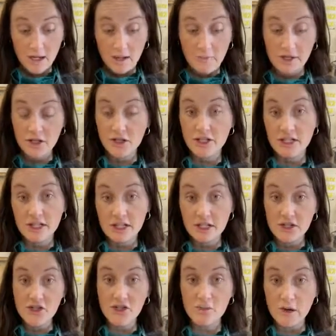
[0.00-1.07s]
but you're gonna need
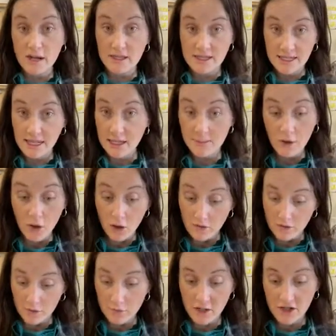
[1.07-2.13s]
a shoebox to keep all of
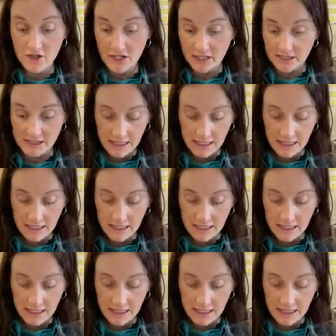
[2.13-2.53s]
your projects